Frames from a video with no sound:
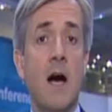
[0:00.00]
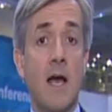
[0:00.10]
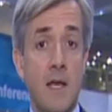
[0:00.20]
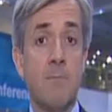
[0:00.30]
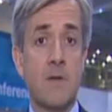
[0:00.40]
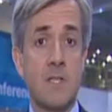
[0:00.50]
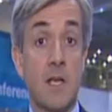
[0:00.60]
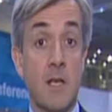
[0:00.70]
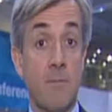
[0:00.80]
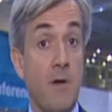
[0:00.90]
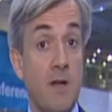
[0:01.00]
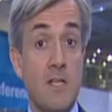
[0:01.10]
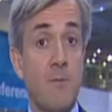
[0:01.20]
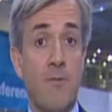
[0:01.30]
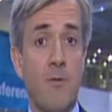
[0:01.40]
in particular
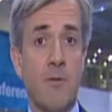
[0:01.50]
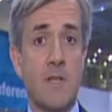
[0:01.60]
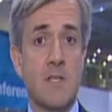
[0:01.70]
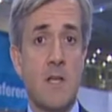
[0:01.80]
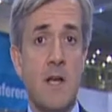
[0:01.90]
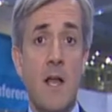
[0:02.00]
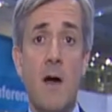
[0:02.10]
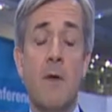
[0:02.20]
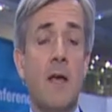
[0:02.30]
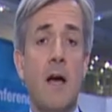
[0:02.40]
parties before they sign up.